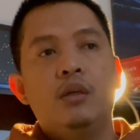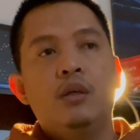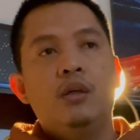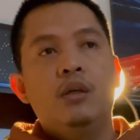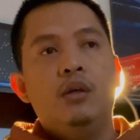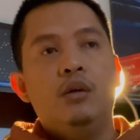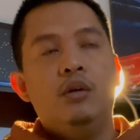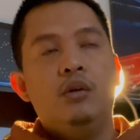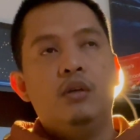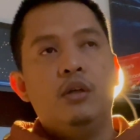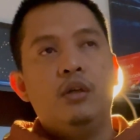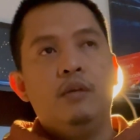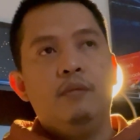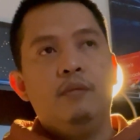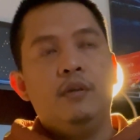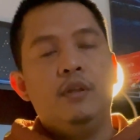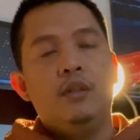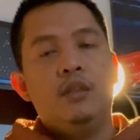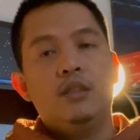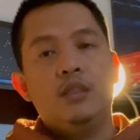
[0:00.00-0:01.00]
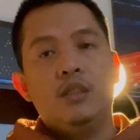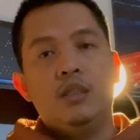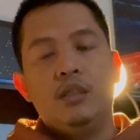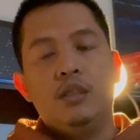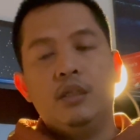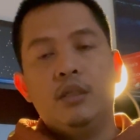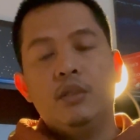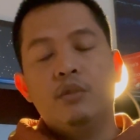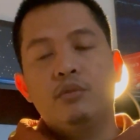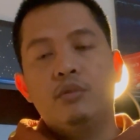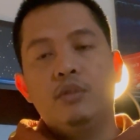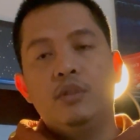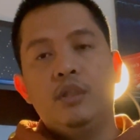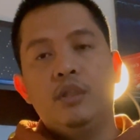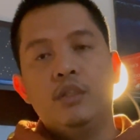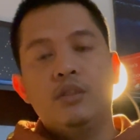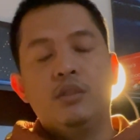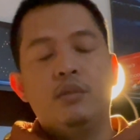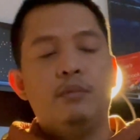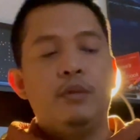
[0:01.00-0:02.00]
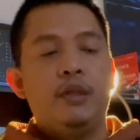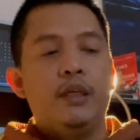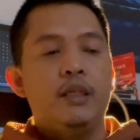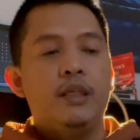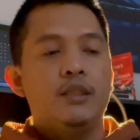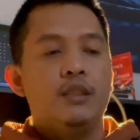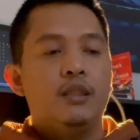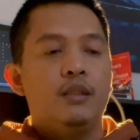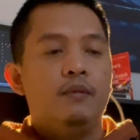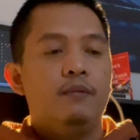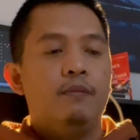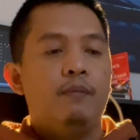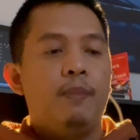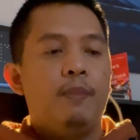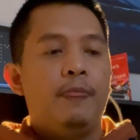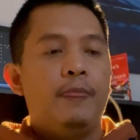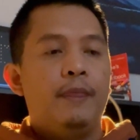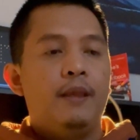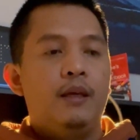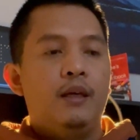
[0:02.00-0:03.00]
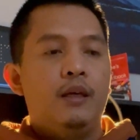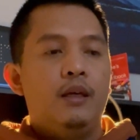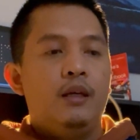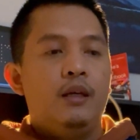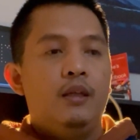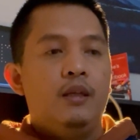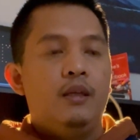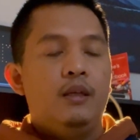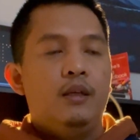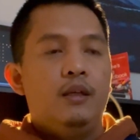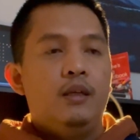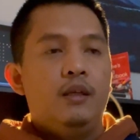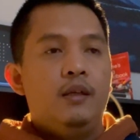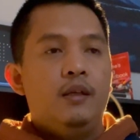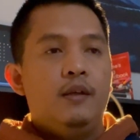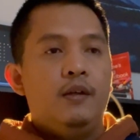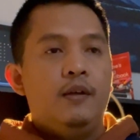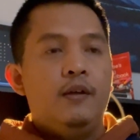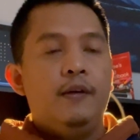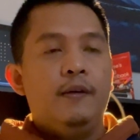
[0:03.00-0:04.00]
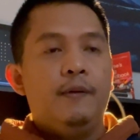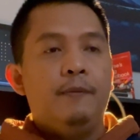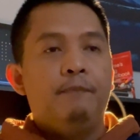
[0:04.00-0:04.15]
or if it's gets replaced. Huh.